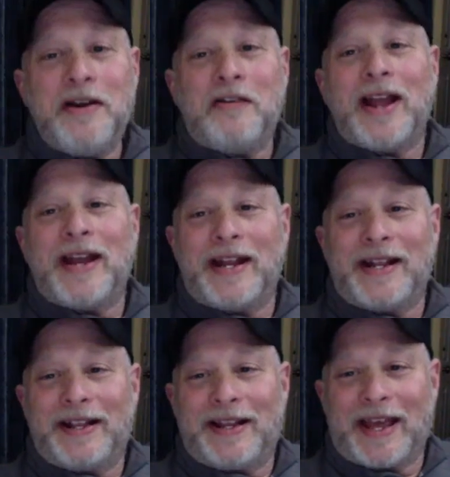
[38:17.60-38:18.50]
I
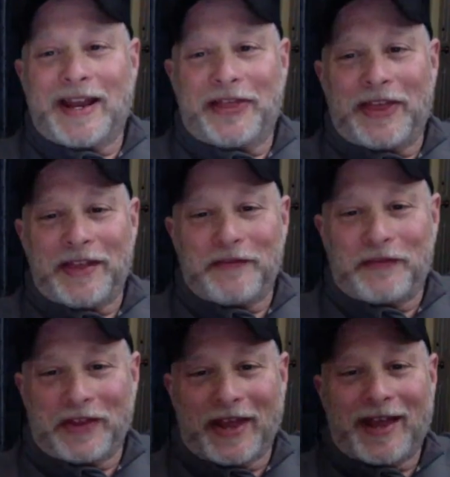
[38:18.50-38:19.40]
didn't get a thing
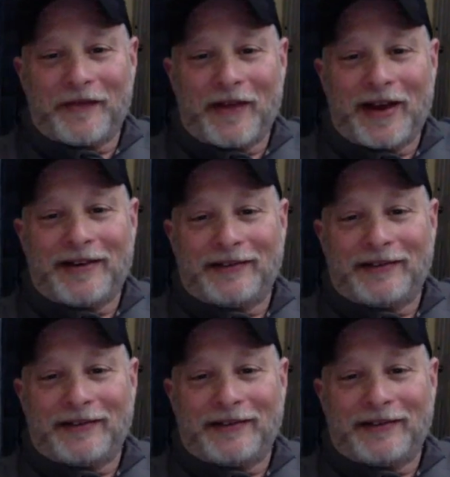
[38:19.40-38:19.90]
for that. Wow.